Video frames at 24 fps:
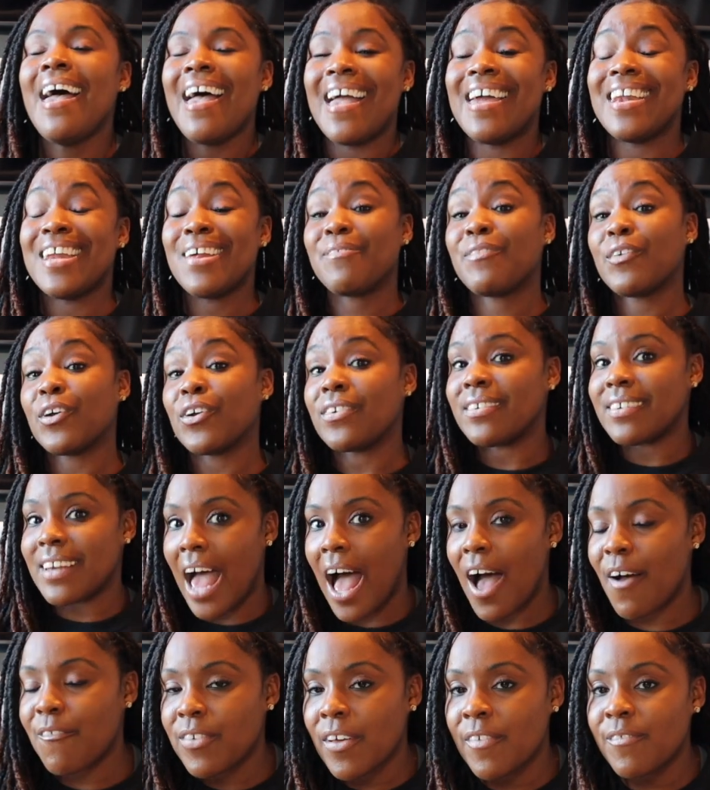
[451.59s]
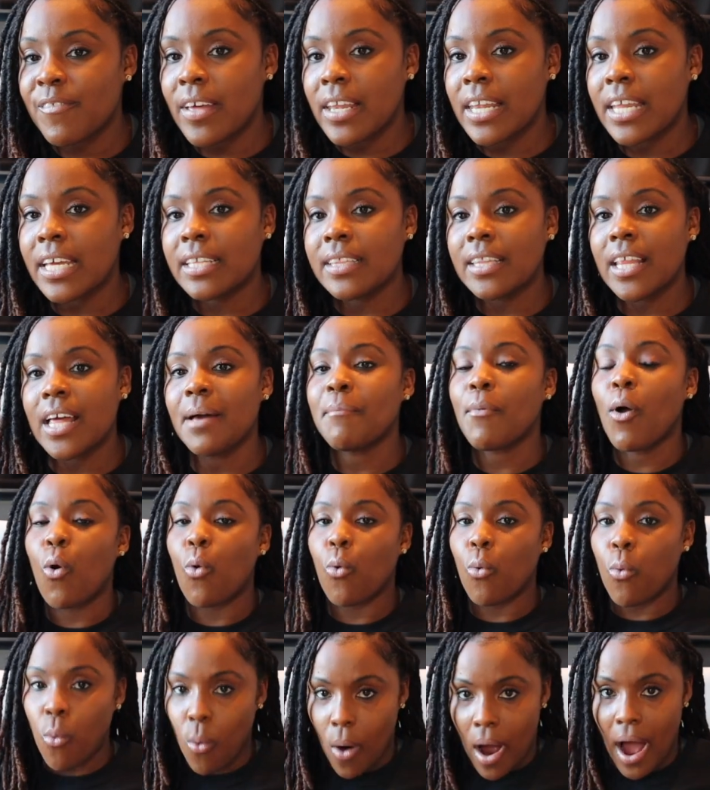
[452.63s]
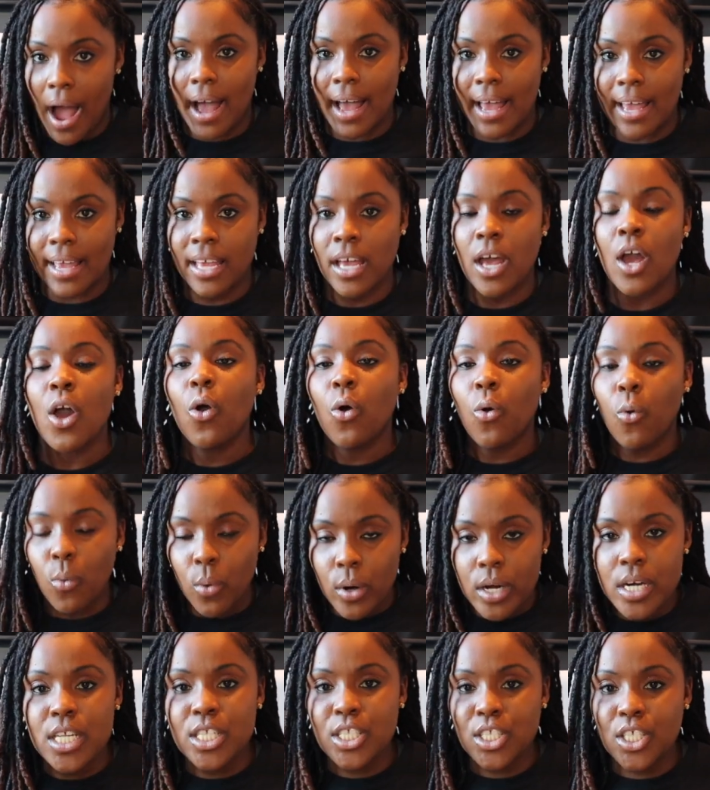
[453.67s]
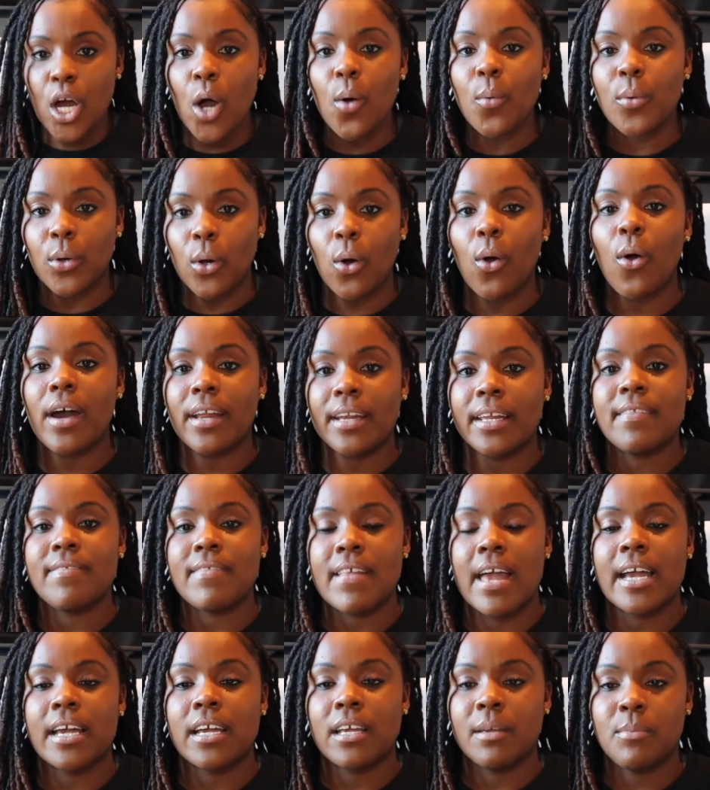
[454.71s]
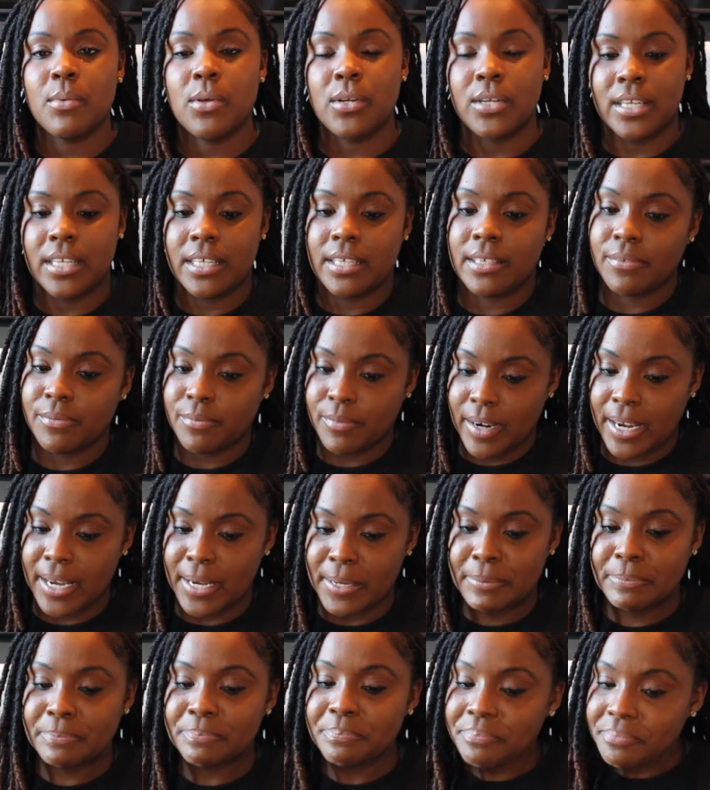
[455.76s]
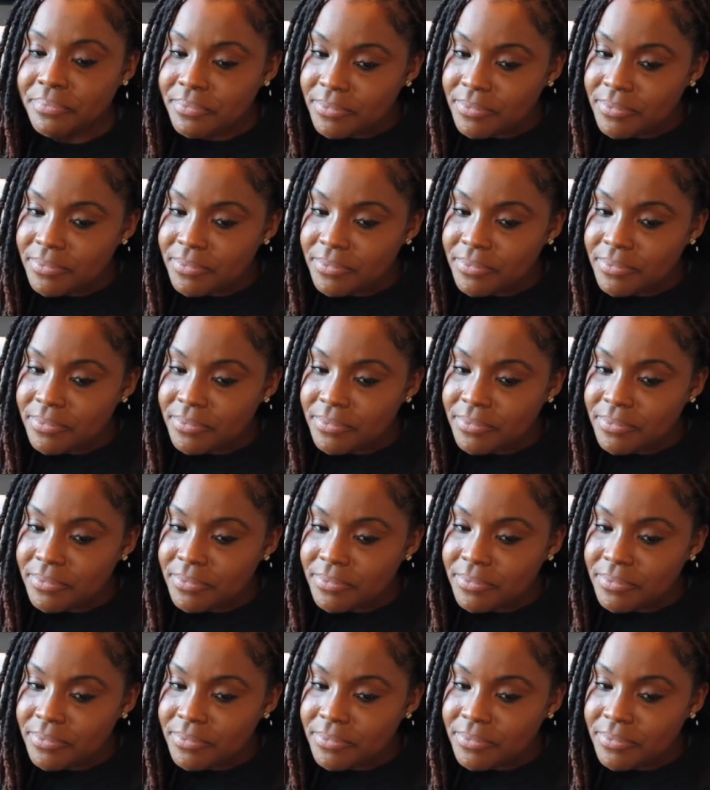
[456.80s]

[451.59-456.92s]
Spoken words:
And if they're not fulfilling them, why? What is going on in that community, right?